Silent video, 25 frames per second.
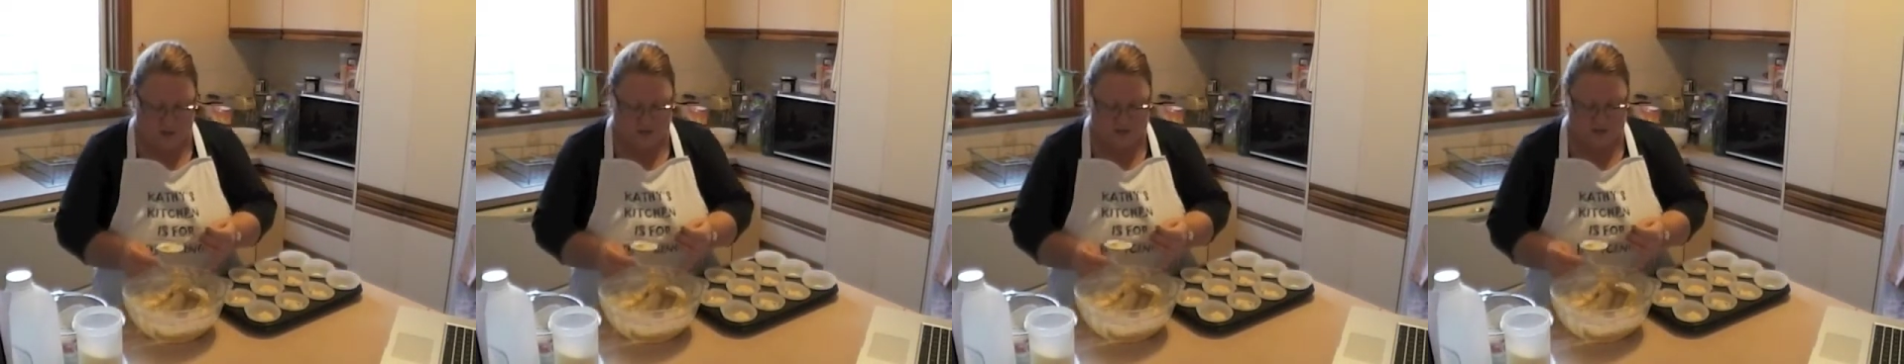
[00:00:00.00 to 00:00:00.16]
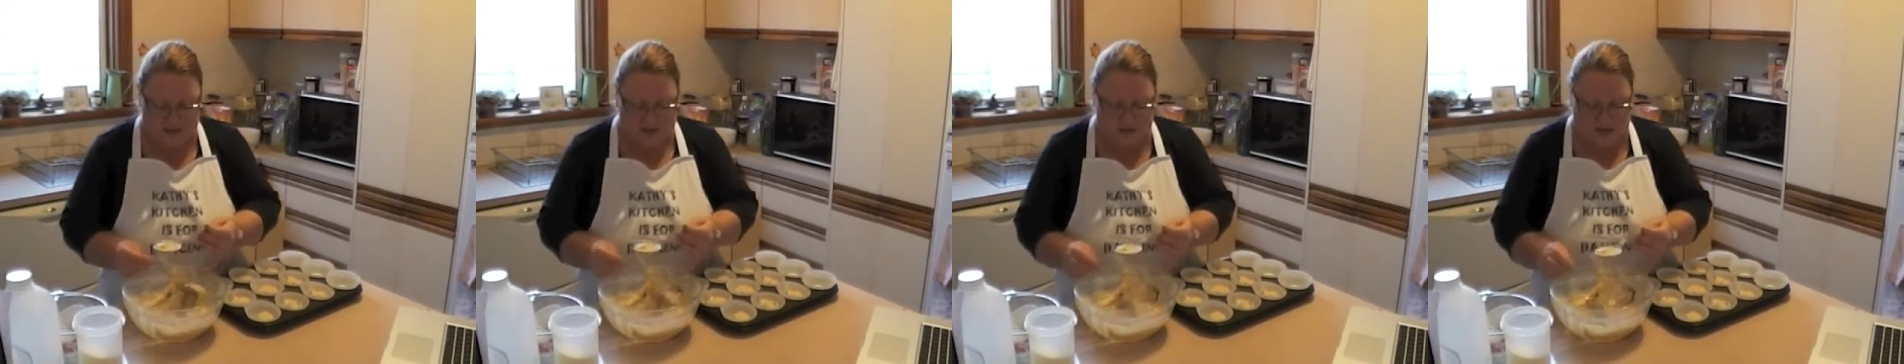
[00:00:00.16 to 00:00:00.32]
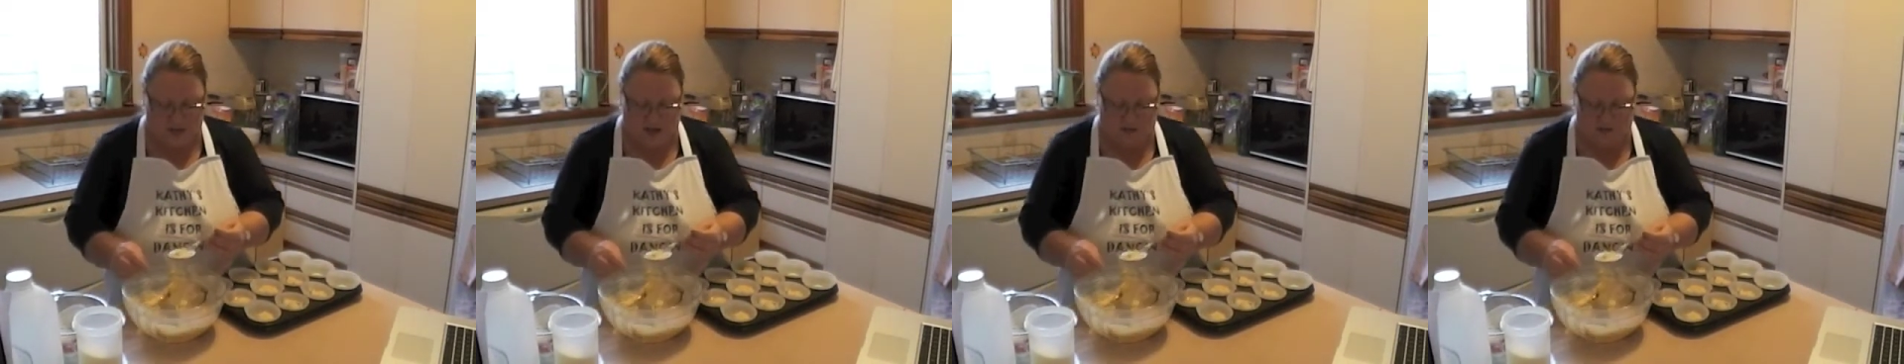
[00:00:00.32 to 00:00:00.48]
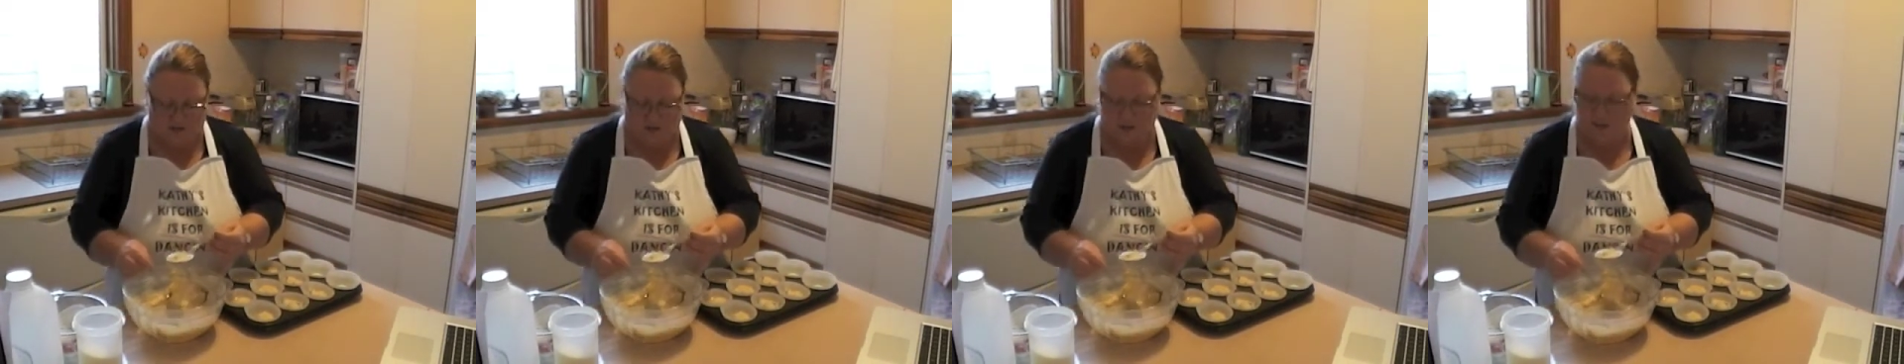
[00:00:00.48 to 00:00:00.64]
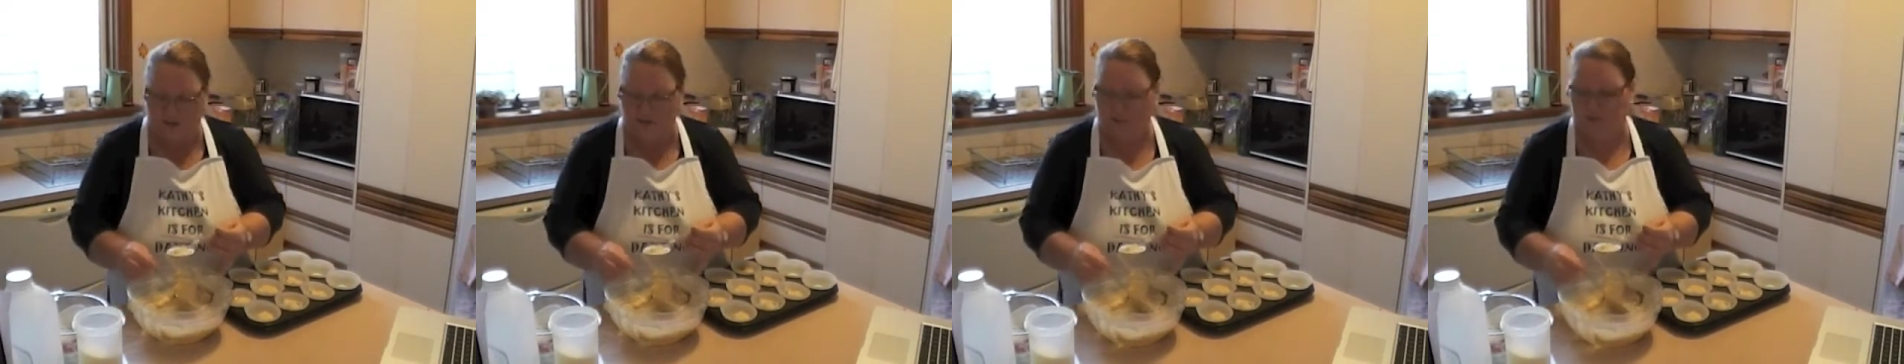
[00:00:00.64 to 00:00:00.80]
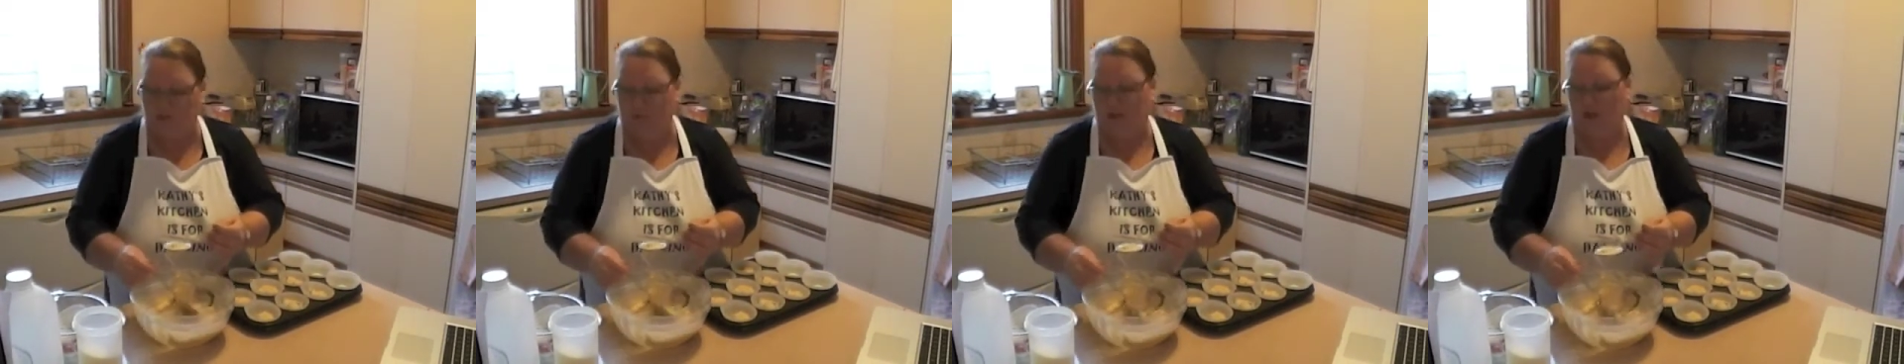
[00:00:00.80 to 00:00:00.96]
into the
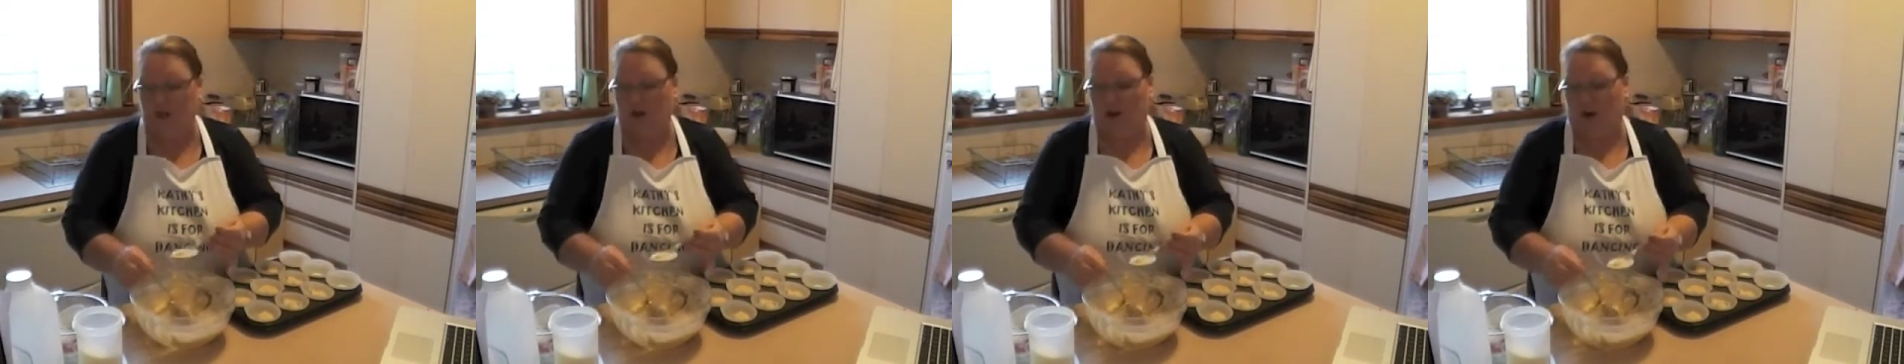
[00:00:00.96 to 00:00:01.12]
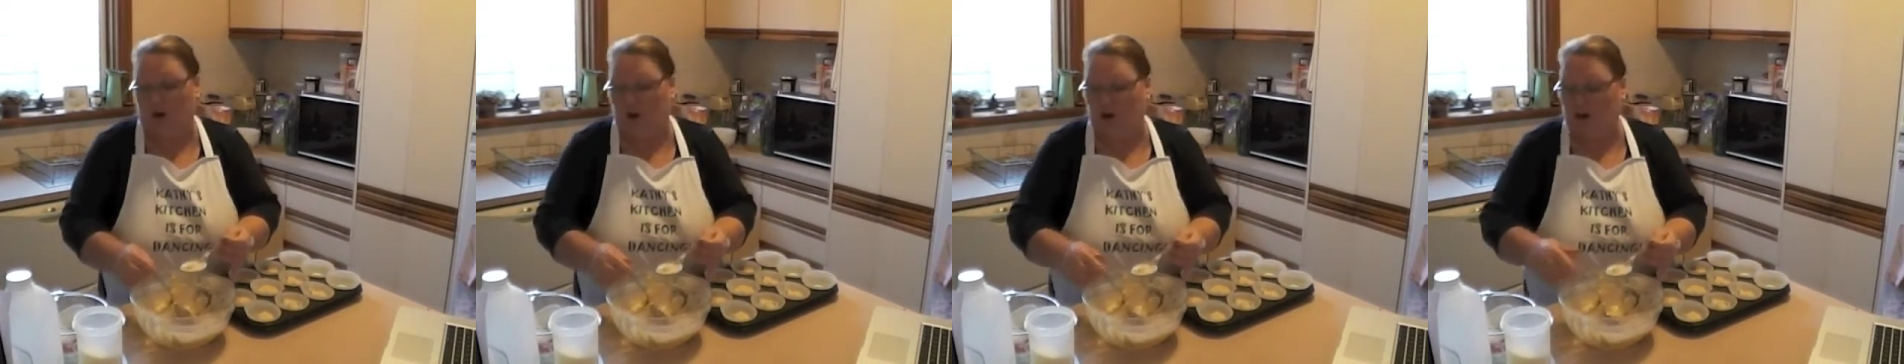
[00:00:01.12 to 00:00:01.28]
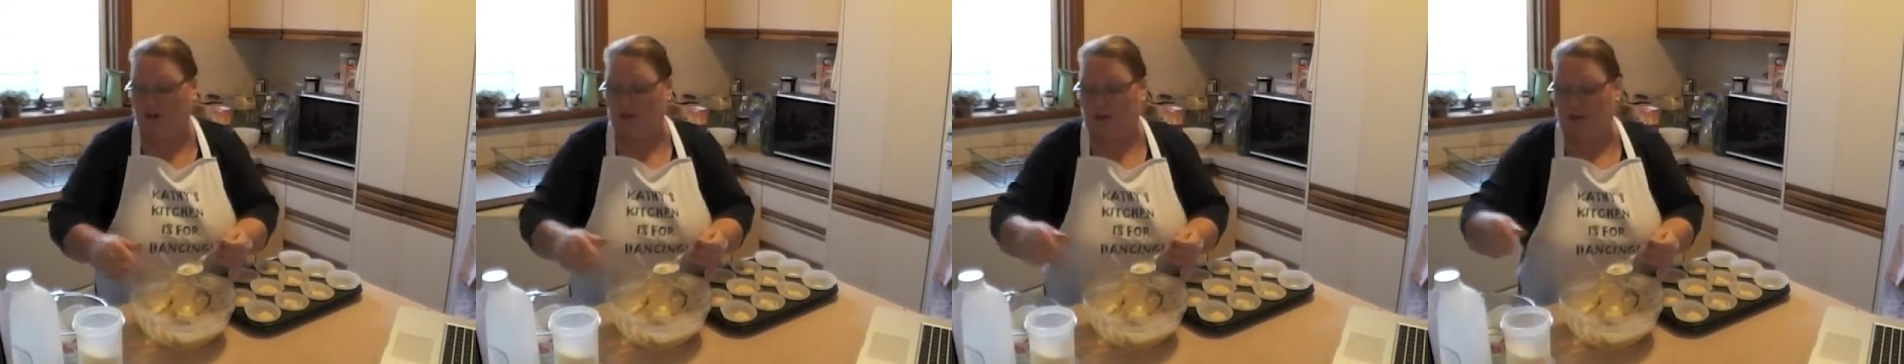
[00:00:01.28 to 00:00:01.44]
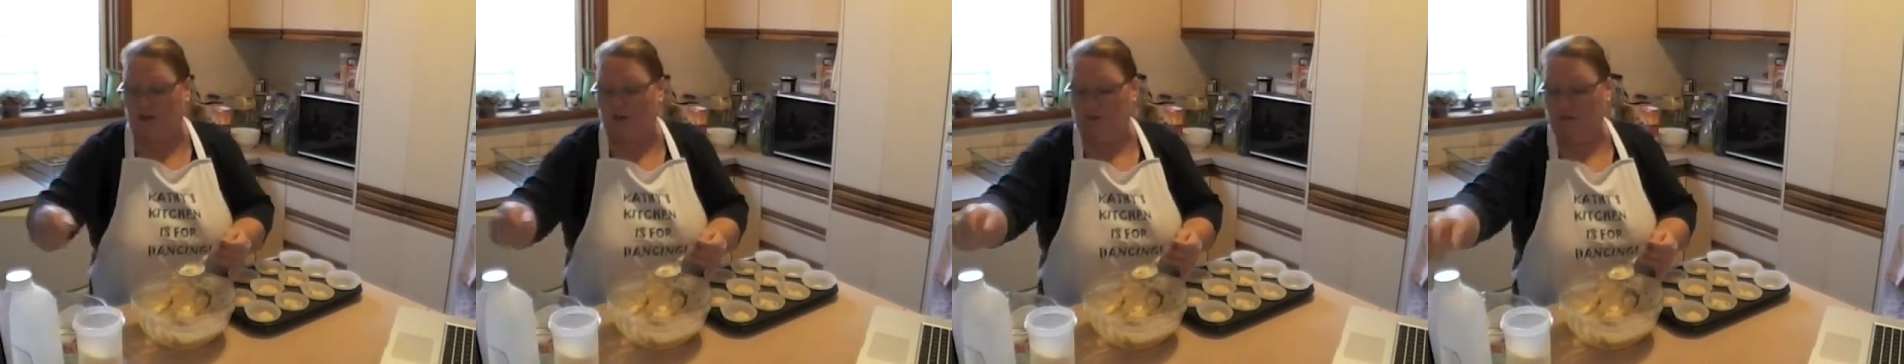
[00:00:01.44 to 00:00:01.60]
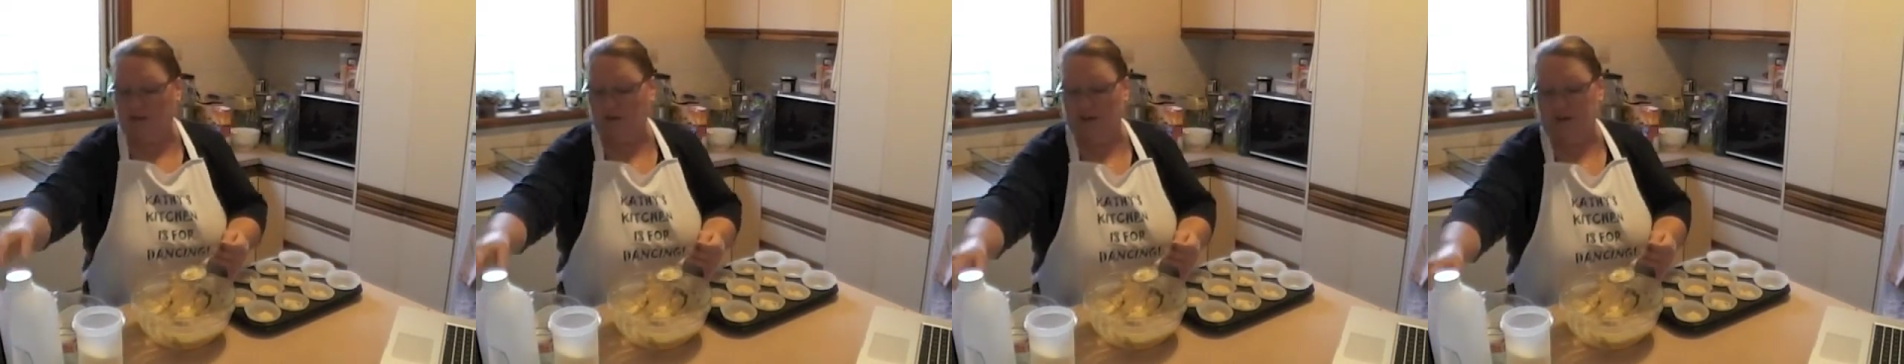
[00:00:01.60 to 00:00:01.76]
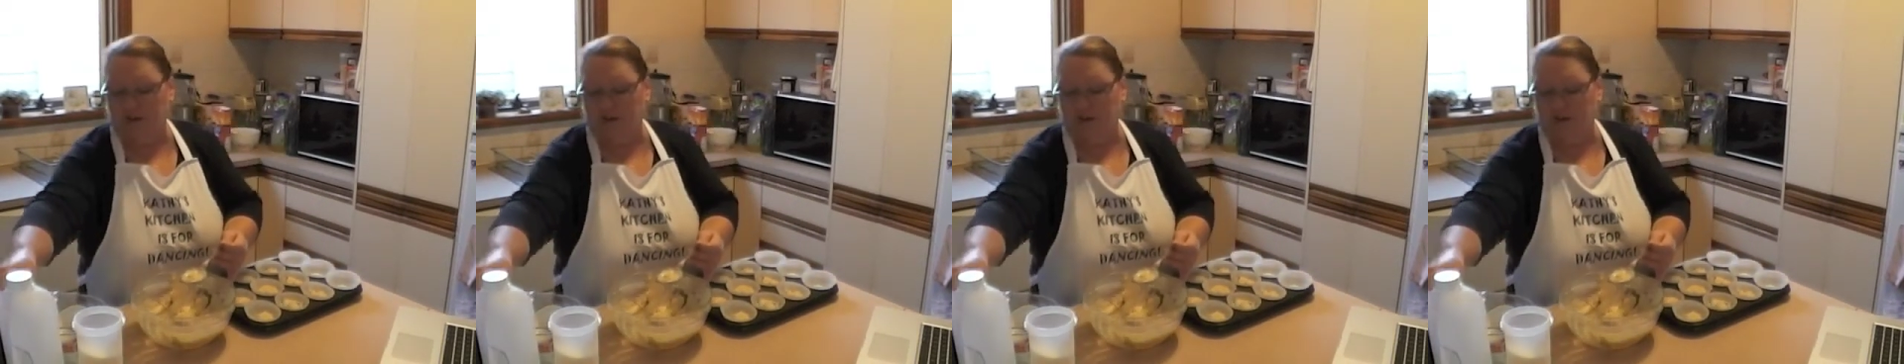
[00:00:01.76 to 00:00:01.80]
oven, hot oven,